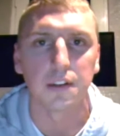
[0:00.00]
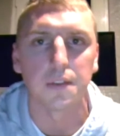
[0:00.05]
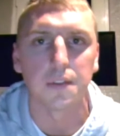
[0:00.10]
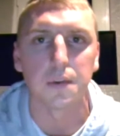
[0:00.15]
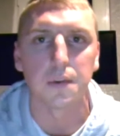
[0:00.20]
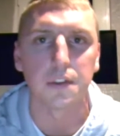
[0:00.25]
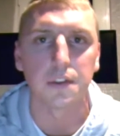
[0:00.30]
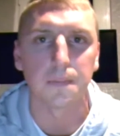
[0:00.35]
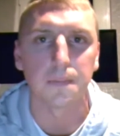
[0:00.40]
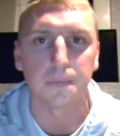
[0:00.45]

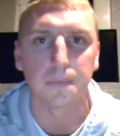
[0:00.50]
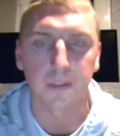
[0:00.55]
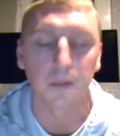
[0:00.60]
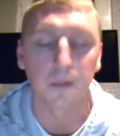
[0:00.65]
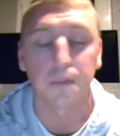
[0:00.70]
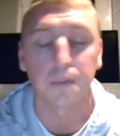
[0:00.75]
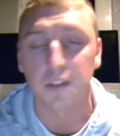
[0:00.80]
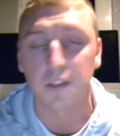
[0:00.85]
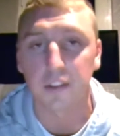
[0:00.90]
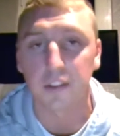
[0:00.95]
when, you know,
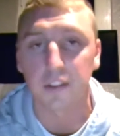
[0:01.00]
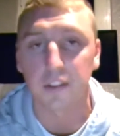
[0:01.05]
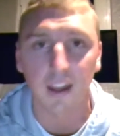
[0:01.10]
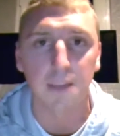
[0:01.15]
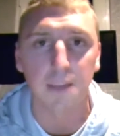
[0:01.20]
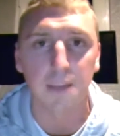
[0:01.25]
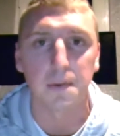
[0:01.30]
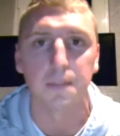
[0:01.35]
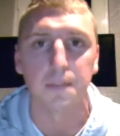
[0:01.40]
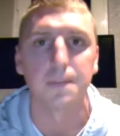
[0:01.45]
to this day,
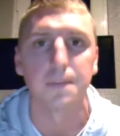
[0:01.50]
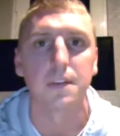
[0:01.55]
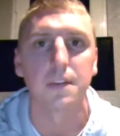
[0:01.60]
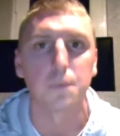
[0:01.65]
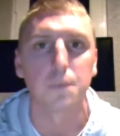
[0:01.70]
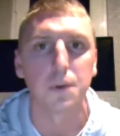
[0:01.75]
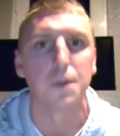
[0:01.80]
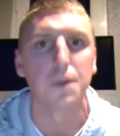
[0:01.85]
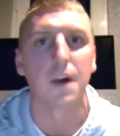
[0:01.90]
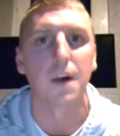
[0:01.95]
but
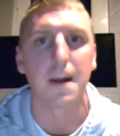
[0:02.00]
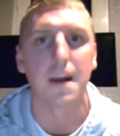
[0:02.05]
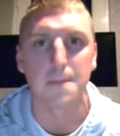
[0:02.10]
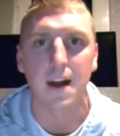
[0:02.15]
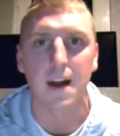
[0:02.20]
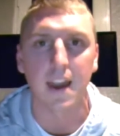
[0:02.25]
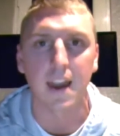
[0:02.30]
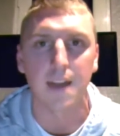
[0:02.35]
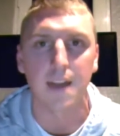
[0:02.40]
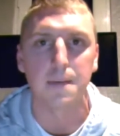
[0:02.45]
when you were at
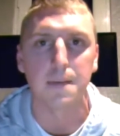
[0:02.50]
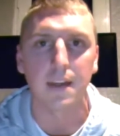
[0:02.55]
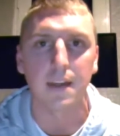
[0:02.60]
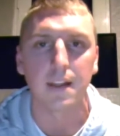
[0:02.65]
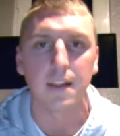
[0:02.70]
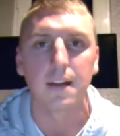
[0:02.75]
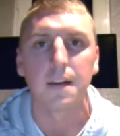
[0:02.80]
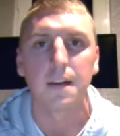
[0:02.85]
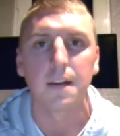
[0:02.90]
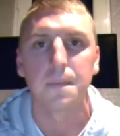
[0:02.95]
Miami,
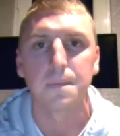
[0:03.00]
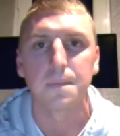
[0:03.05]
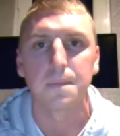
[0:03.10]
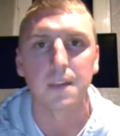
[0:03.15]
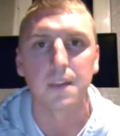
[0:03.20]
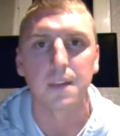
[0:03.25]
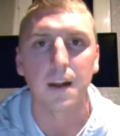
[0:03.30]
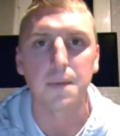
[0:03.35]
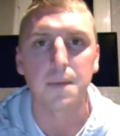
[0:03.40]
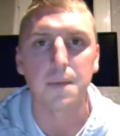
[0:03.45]

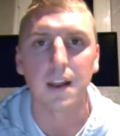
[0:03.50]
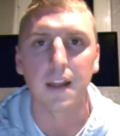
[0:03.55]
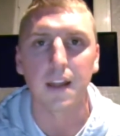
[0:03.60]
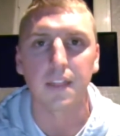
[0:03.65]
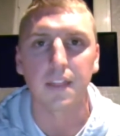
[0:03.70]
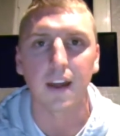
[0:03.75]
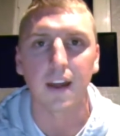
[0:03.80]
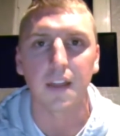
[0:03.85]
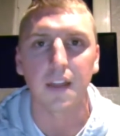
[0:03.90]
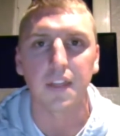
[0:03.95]
I mean,
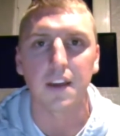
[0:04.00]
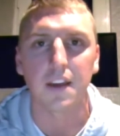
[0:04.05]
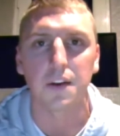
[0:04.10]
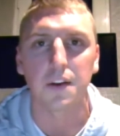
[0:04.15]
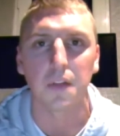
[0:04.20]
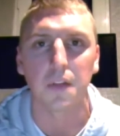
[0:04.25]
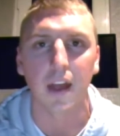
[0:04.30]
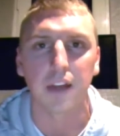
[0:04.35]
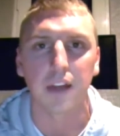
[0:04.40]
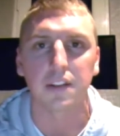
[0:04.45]
I think
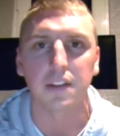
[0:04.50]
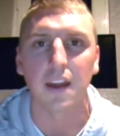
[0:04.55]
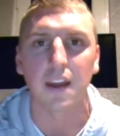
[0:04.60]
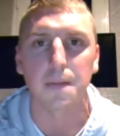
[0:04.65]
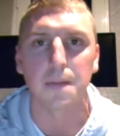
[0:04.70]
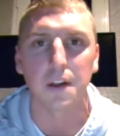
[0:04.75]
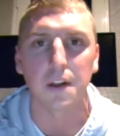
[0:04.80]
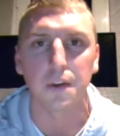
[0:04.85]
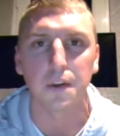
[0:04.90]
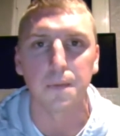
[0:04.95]
your last game
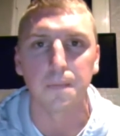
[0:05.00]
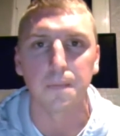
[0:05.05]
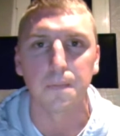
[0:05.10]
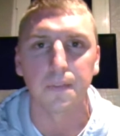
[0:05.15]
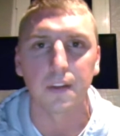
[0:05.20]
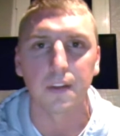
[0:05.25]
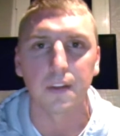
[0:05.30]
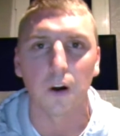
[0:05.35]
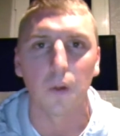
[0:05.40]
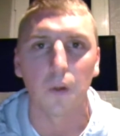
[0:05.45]
that you
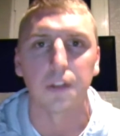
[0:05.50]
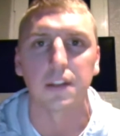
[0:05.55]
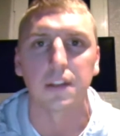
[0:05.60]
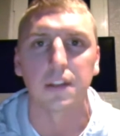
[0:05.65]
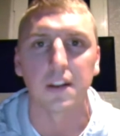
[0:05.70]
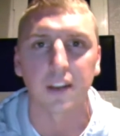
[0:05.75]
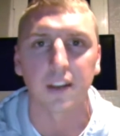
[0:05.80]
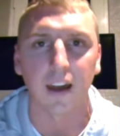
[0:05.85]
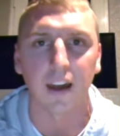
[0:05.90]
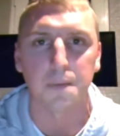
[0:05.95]
all of a
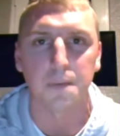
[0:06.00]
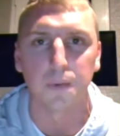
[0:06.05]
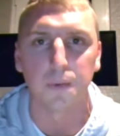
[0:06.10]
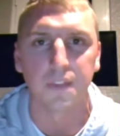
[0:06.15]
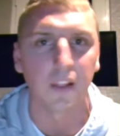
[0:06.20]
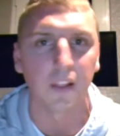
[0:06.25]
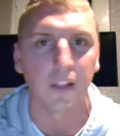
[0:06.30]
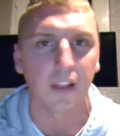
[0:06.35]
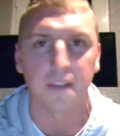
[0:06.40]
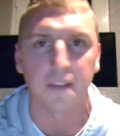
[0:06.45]
sudden got moved
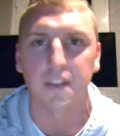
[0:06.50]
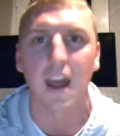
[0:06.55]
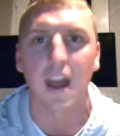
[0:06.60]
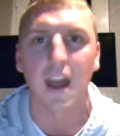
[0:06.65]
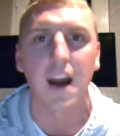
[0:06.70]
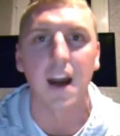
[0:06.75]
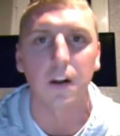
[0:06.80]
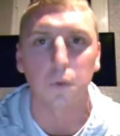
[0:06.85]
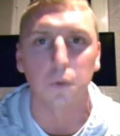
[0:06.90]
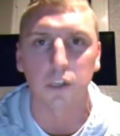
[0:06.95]
to left
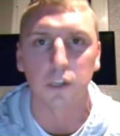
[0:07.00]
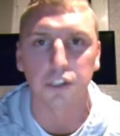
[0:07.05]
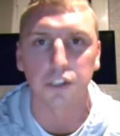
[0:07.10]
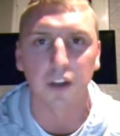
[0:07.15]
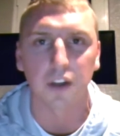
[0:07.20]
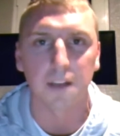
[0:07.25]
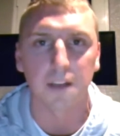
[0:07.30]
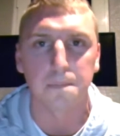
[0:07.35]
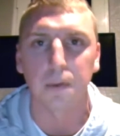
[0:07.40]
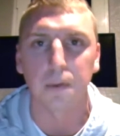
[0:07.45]
tackle, which you
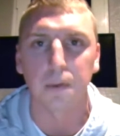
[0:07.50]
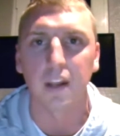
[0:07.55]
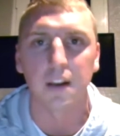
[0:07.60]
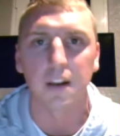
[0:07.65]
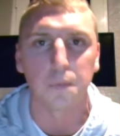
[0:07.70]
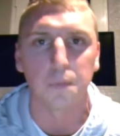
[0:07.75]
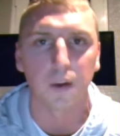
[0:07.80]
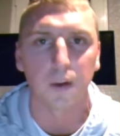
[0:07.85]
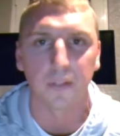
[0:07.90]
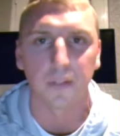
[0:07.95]
hadn't played
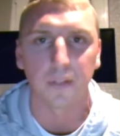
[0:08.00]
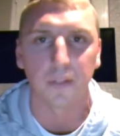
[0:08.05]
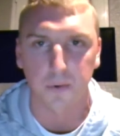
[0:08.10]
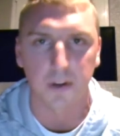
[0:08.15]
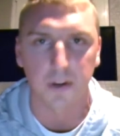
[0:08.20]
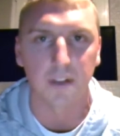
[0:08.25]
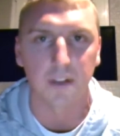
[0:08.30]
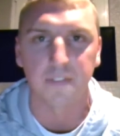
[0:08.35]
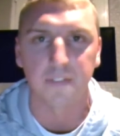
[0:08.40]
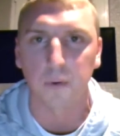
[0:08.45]
in,
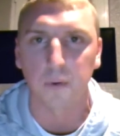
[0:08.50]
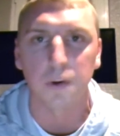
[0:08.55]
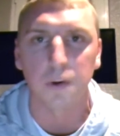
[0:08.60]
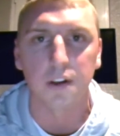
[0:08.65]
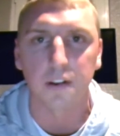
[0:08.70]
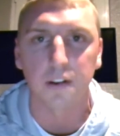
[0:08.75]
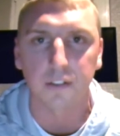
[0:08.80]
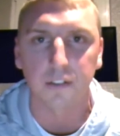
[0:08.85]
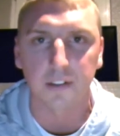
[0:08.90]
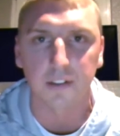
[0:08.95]
3 or 4
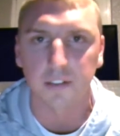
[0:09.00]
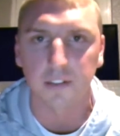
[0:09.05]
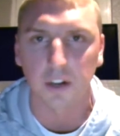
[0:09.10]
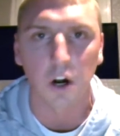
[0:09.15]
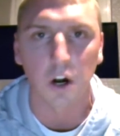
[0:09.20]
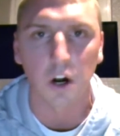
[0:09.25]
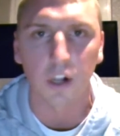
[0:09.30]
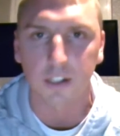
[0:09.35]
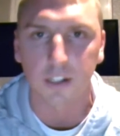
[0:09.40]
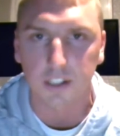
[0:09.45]
years since
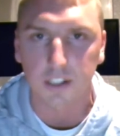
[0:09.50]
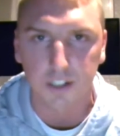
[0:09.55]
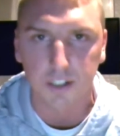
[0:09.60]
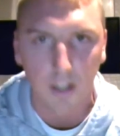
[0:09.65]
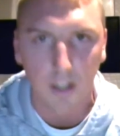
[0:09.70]
college.